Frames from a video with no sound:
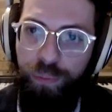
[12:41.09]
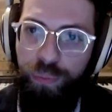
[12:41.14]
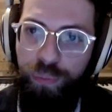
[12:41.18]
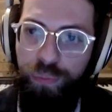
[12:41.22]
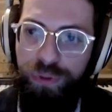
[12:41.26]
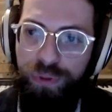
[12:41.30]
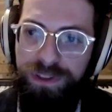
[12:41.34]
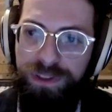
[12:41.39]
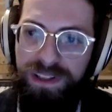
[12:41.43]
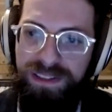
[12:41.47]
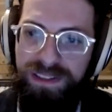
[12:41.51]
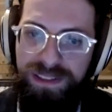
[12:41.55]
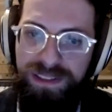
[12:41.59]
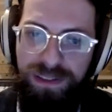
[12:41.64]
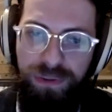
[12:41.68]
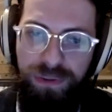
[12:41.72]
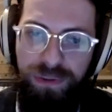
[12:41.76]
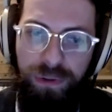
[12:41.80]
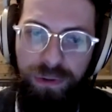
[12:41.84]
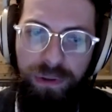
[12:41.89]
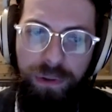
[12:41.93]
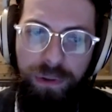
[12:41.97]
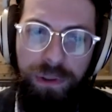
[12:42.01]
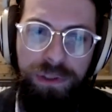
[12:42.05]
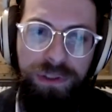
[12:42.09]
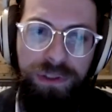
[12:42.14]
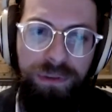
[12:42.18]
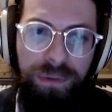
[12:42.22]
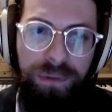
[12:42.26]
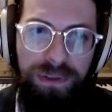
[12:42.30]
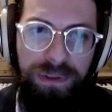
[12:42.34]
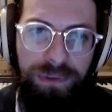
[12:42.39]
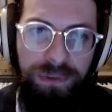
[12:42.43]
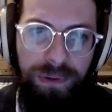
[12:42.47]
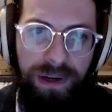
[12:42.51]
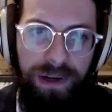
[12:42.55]
presents the sort of Christian
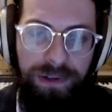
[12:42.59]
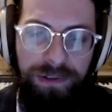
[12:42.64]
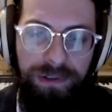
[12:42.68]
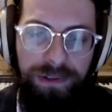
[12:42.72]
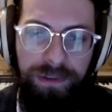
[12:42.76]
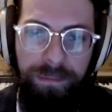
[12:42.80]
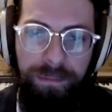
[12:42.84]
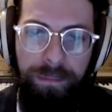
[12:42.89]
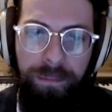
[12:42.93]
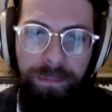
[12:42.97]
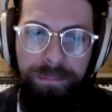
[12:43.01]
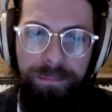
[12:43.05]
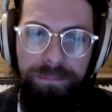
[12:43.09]
resurrection.